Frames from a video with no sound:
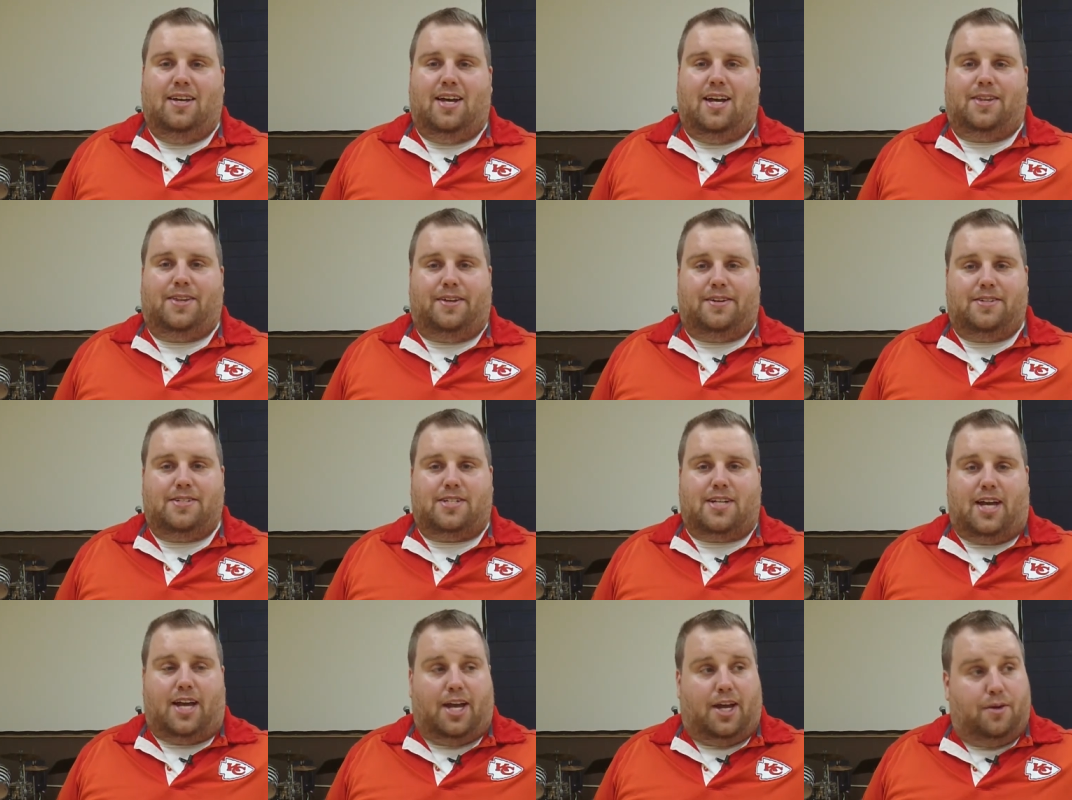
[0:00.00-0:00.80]
and they'll
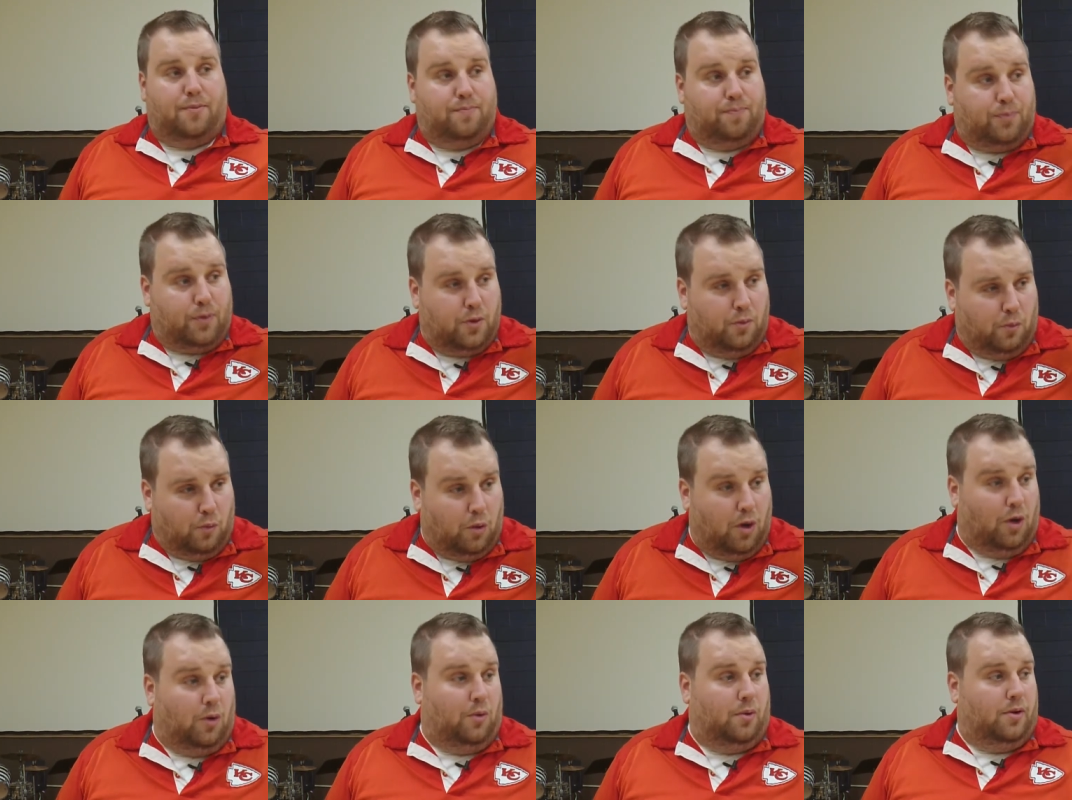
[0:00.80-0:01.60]
say,
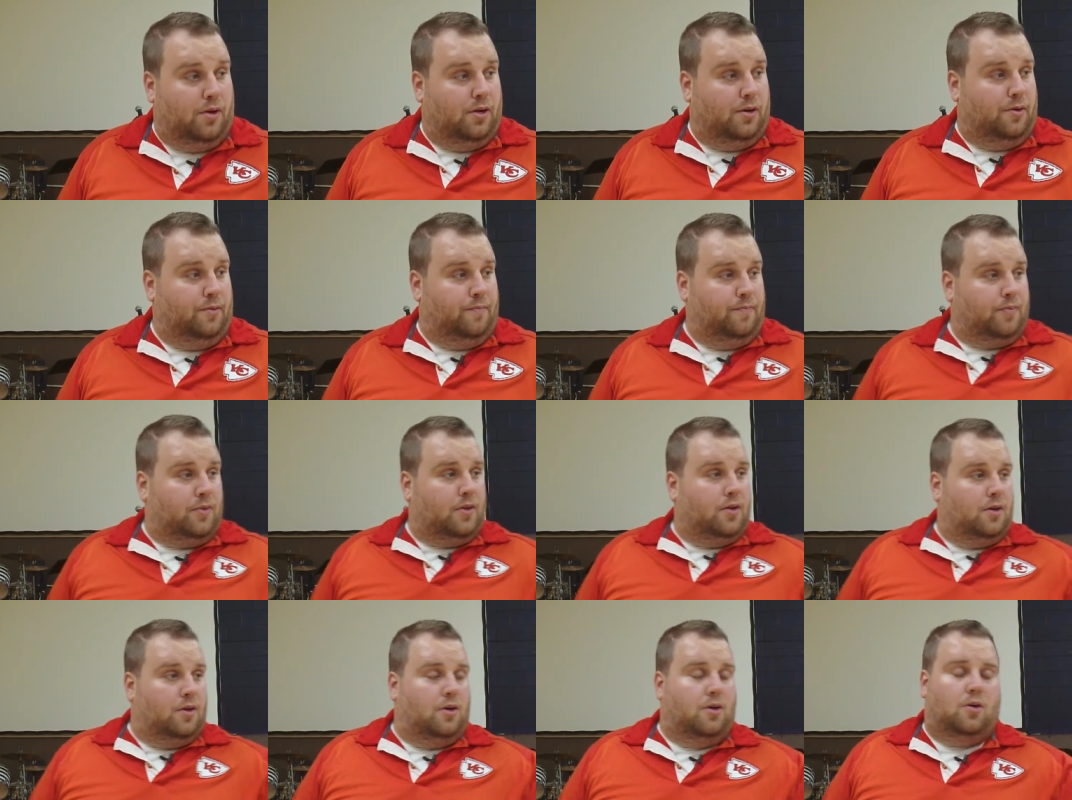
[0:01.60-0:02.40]
whoa,
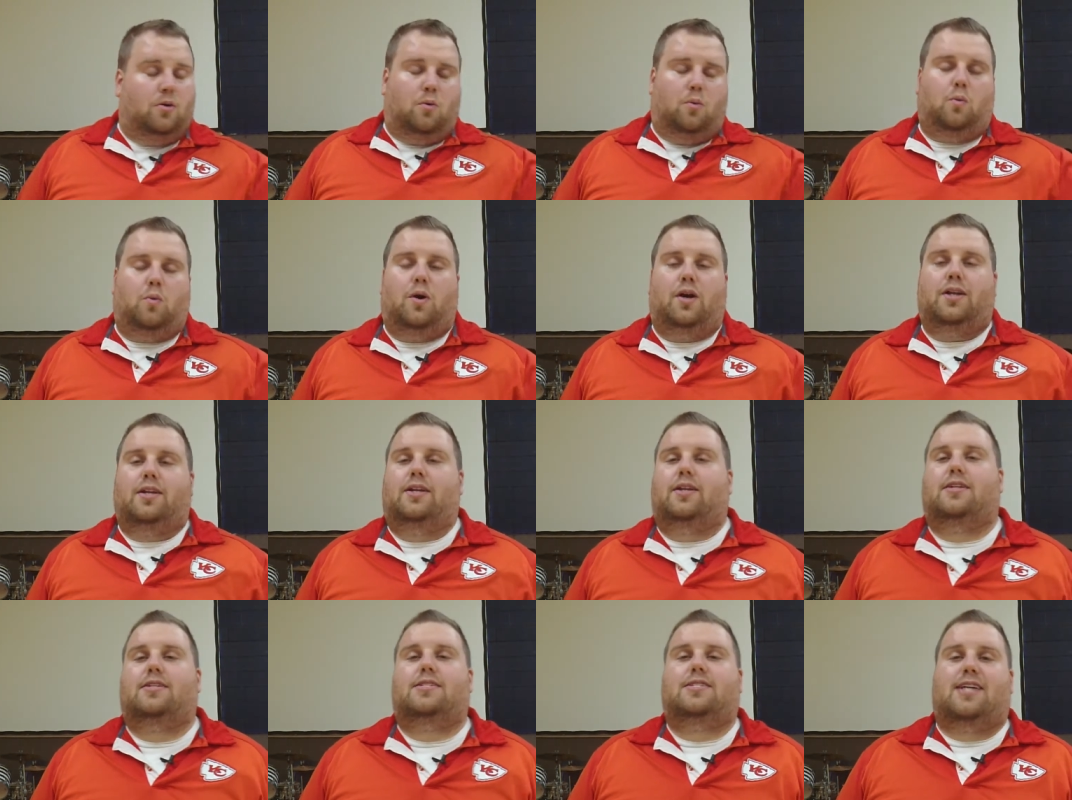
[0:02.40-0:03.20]

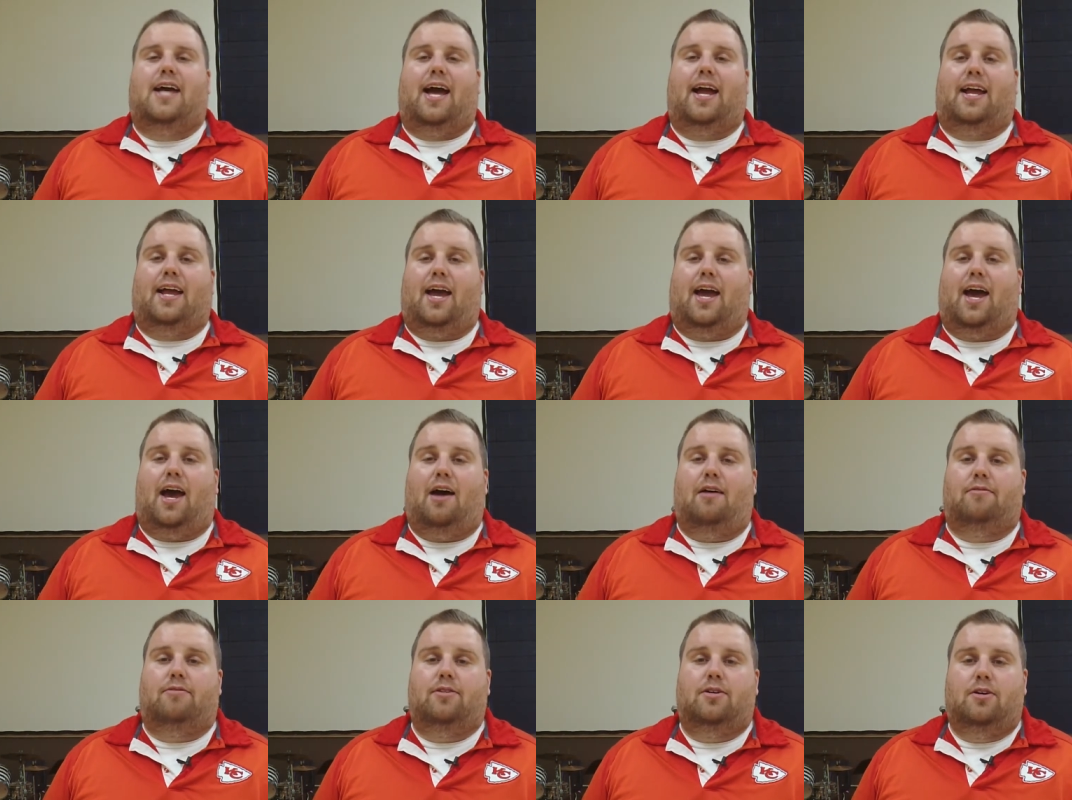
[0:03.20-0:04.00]
what does Zach
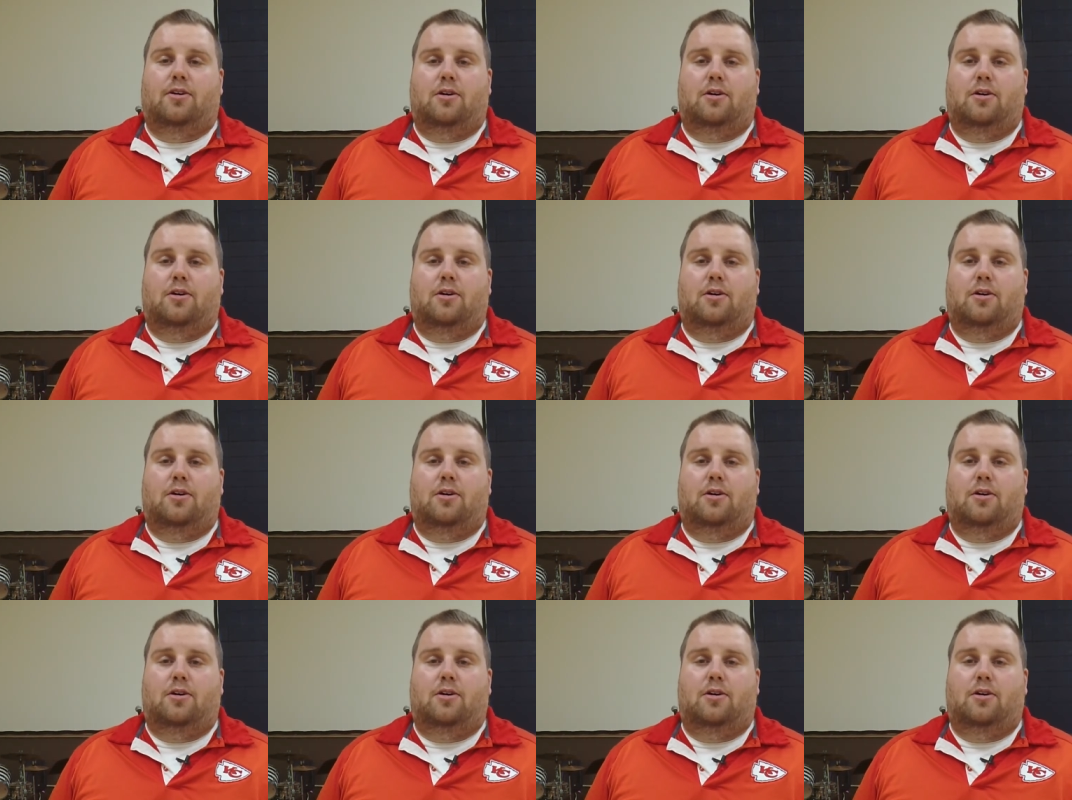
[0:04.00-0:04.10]
have?